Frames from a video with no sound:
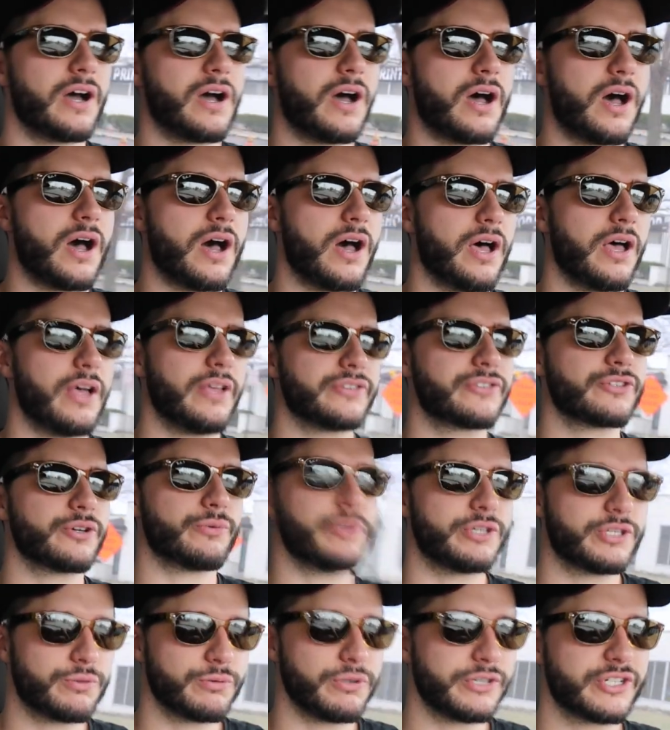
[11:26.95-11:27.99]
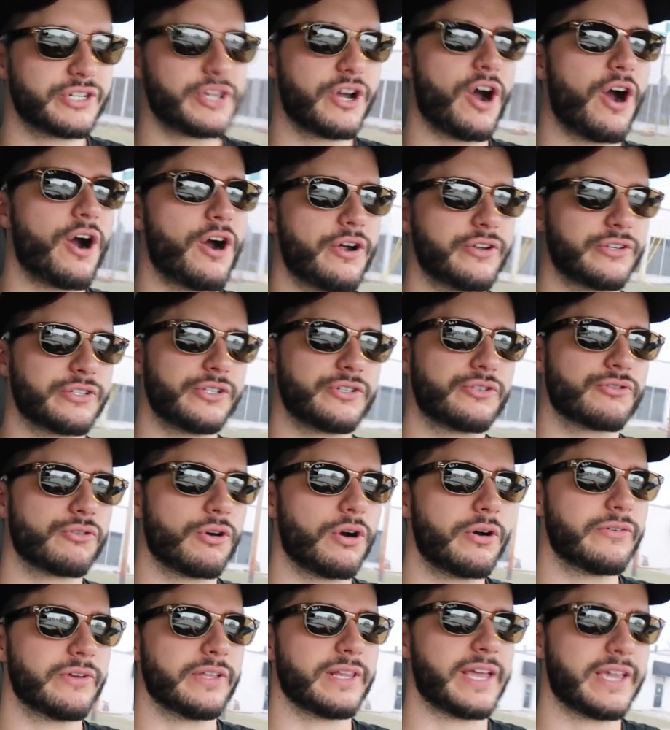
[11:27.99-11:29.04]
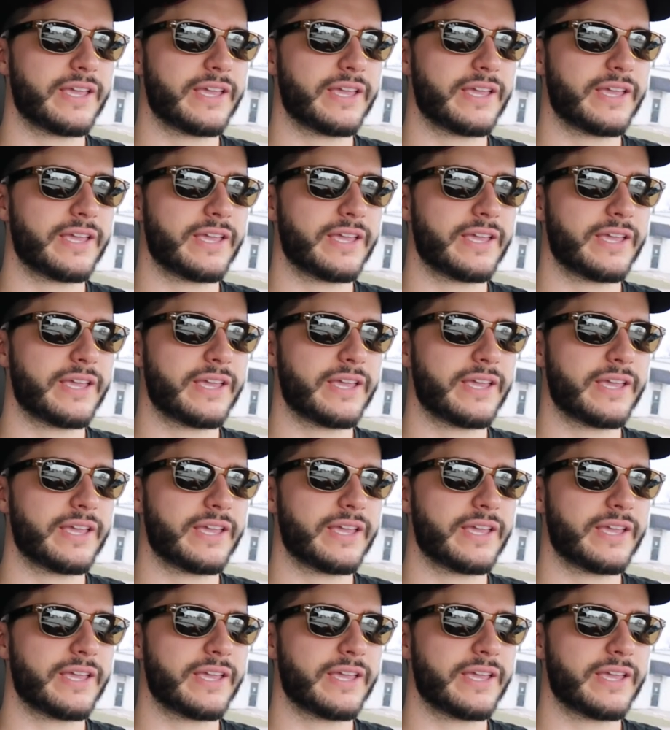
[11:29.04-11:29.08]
Uh, so we switched cars and drove it.